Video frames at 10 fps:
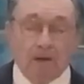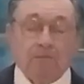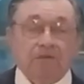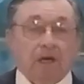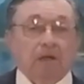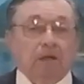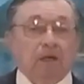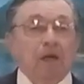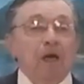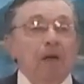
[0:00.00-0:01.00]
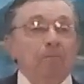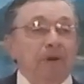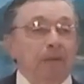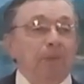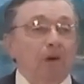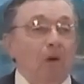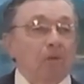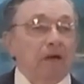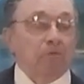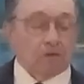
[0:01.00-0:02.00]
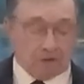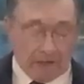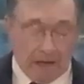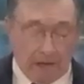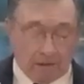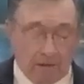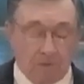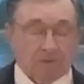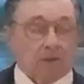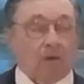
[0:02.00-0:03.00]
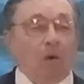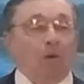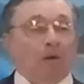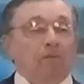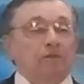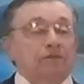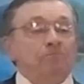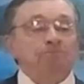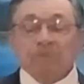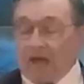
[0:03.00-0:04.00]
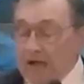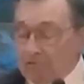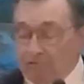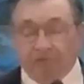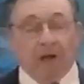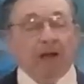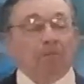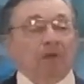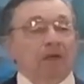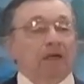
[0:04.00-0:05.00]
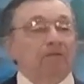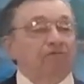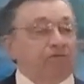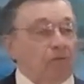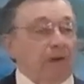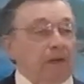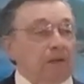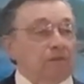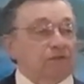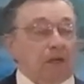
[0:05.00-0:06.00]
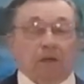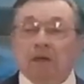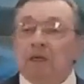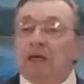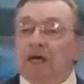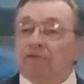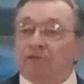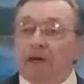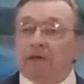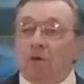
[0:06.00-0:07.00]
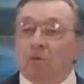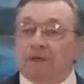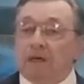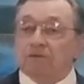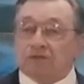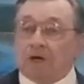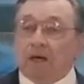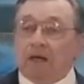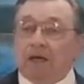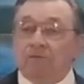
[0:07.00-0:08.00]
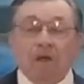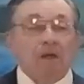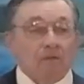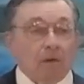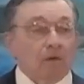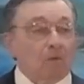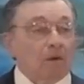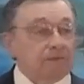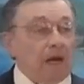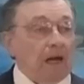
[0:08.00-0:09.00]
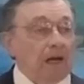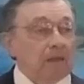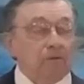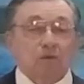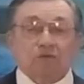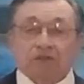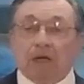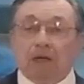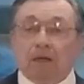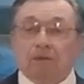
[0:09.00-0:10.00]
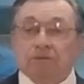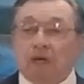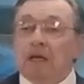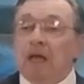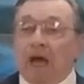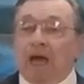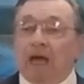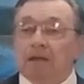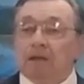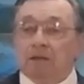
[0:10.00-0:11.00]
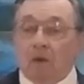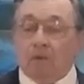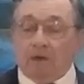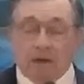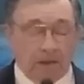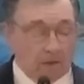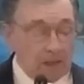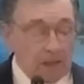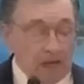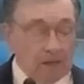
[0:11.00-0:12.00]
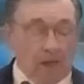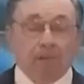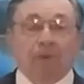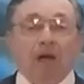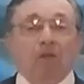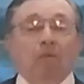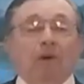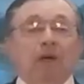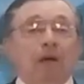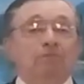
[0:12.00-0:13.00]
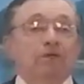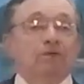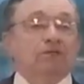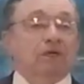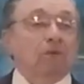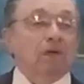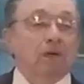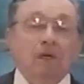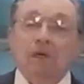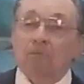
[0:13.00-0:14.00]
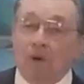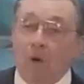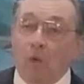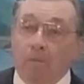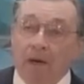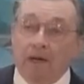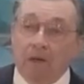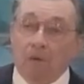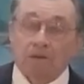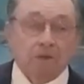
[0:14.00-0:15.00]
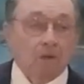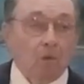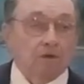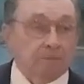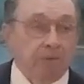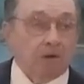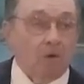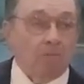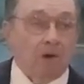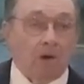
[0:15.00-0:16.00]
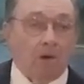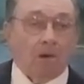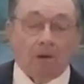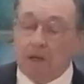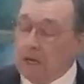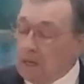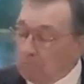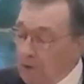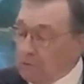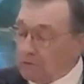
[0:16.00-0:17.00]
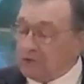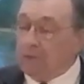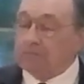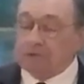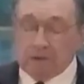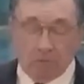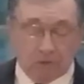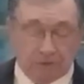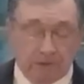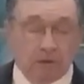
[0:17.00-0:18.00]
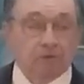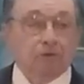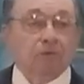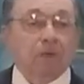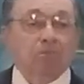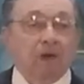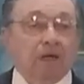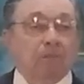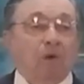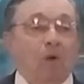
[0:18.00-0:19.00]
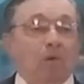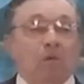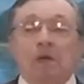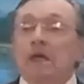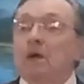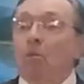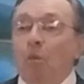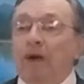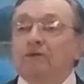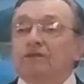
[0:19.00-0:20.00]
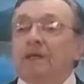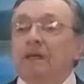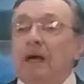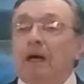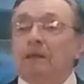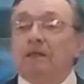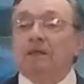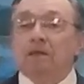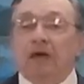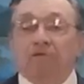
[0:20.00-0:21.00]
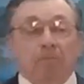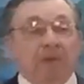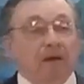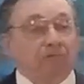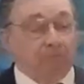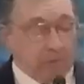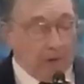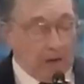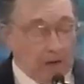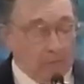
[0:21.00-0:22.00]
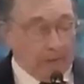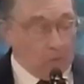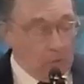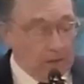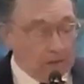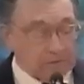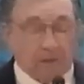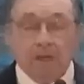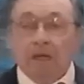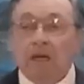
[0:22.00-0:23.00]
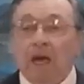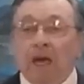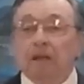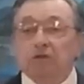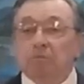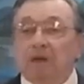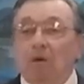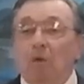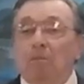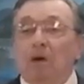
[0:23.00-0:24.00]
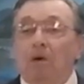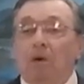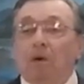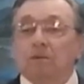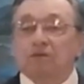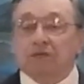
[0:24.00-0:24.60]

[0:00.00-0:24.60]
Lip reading: Come tell you, people on every side of us, and all of us have family and friends, and if they don't get saved, they're going to die in their sins and go to hell. And by the way, I'm just going to obey what the Lord's put on my heart. Brother Simpson, it was here, you that met him on Wednesday night, he left me a prayer request, and it's been on my heart